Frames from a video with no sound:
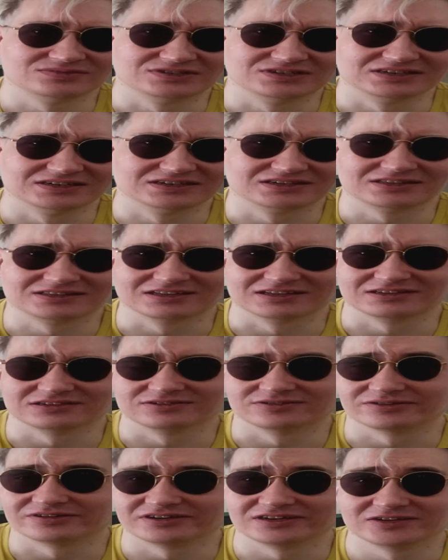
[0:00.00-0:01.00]
did that,
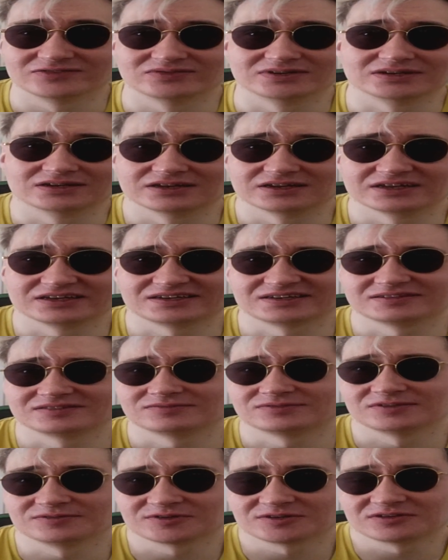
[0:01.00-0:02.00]
or even like
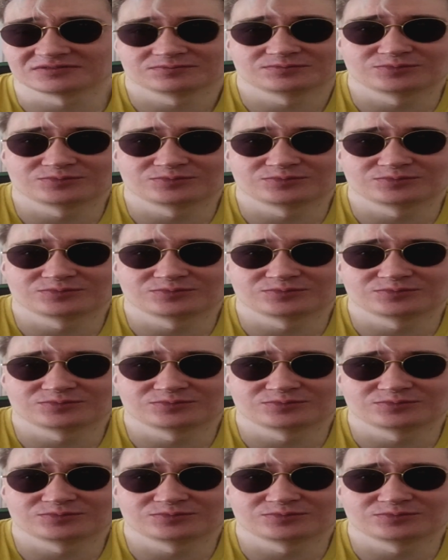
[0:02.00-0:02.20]
the